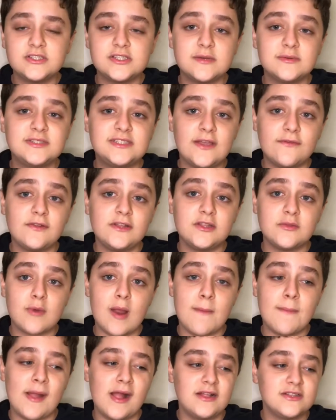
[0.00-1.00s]
there was definitely the
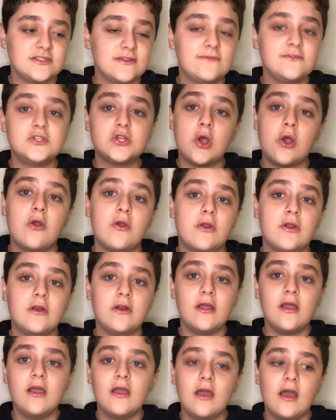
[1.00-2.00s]
right balance of tone
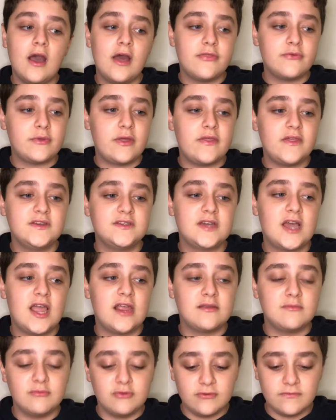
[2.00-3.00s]
uh, throughout the
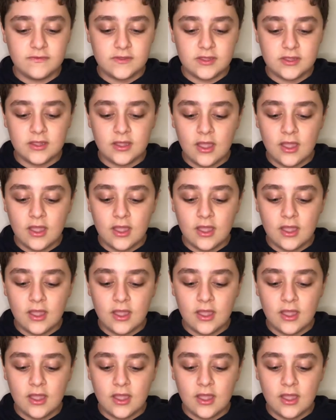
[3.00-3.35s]
entire movie.